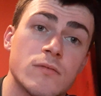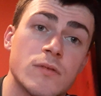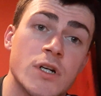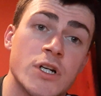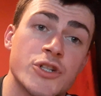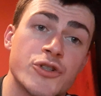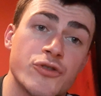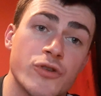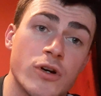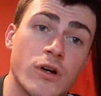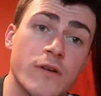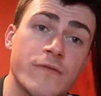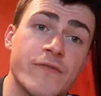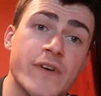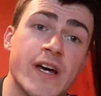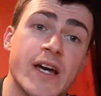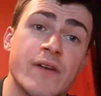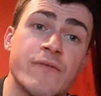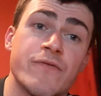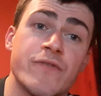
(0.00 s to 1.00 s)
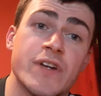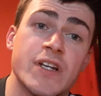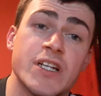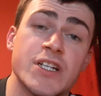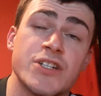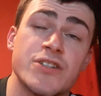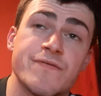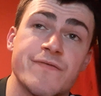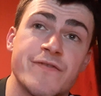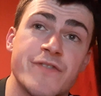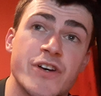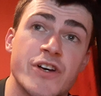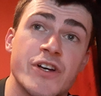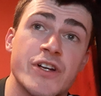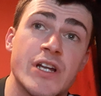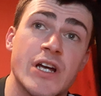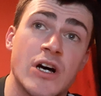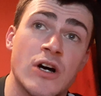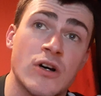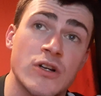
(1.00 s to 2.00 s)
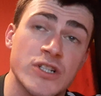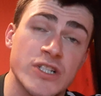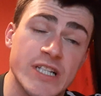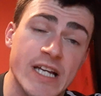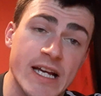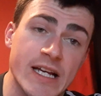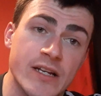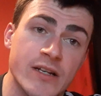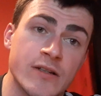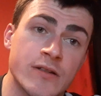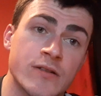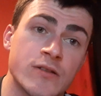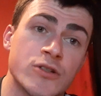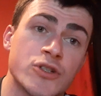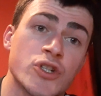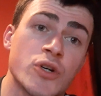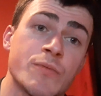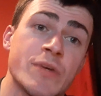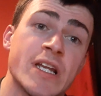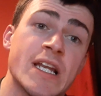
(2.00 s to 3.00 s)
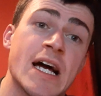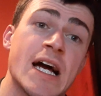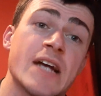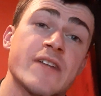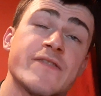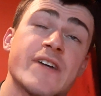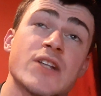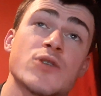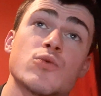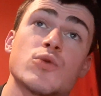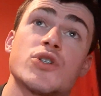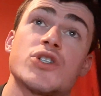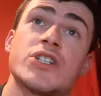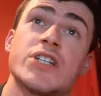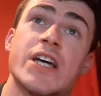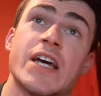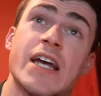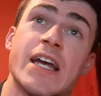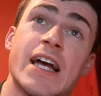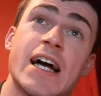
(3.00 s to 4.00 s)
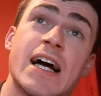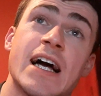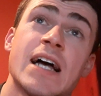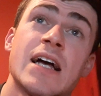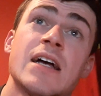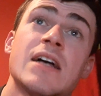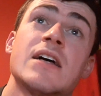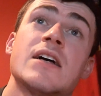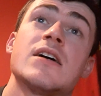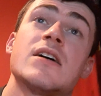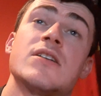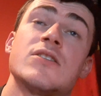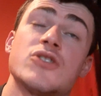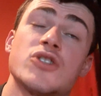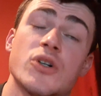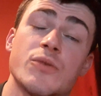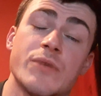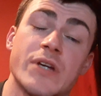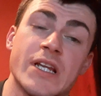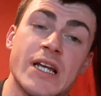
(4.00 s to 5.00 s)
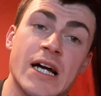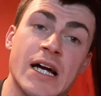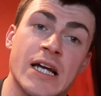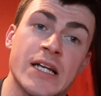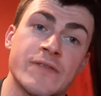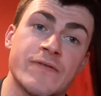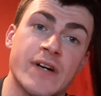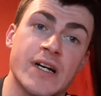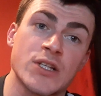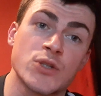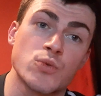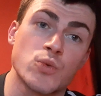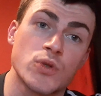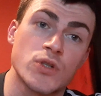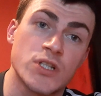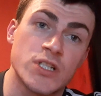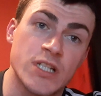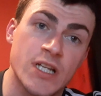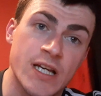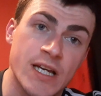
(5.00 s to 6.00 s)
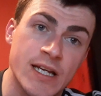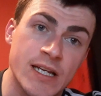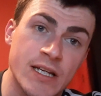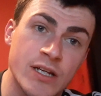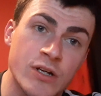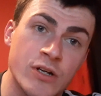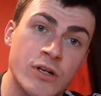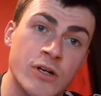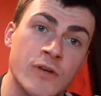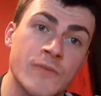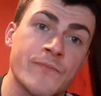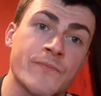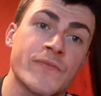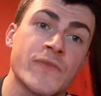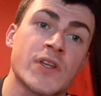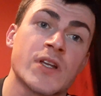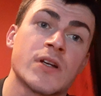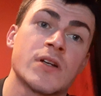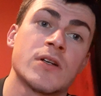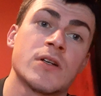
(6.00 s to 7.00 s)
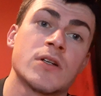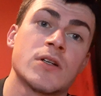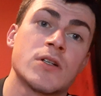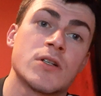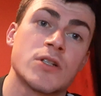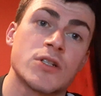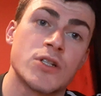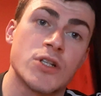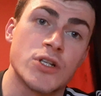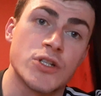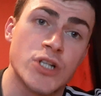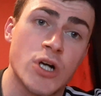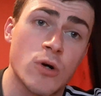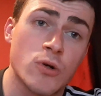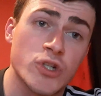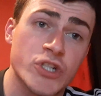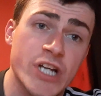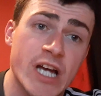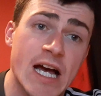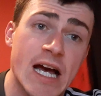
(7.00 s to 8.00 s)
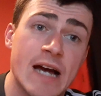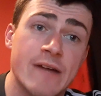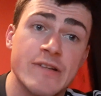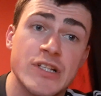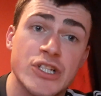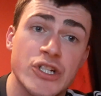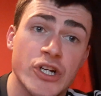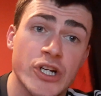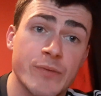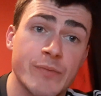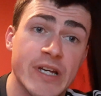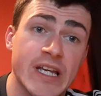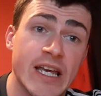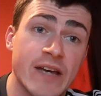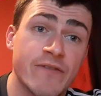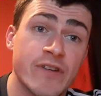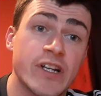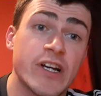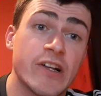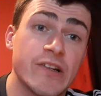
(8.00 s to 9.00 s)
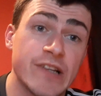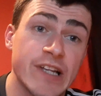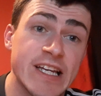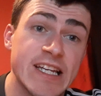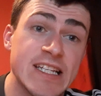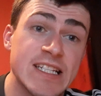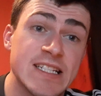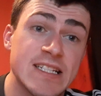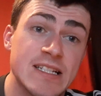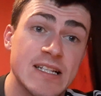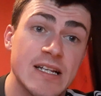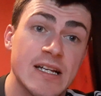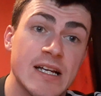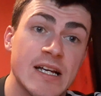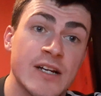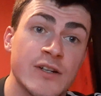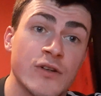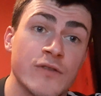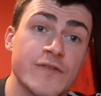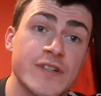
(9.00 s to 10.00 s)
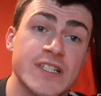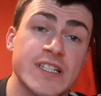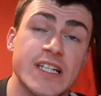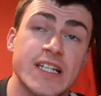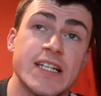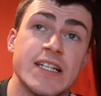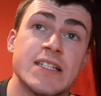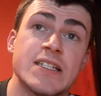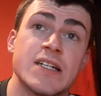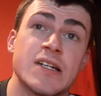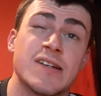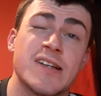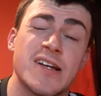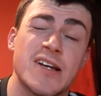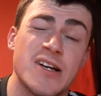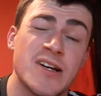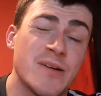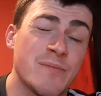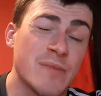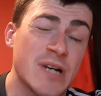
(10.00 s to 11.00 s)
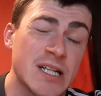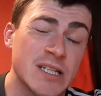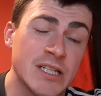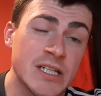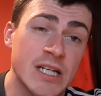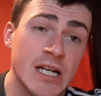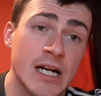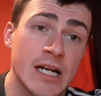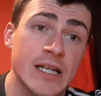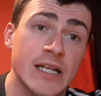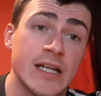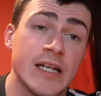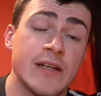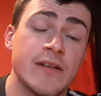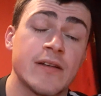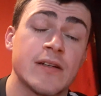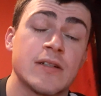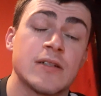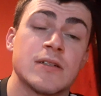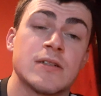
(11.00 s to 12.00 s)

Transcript: a trophy and finished third or second? Some United fans would say yeah, and some United fans would say no. Solskjaer is going to be given at least another season at Man United.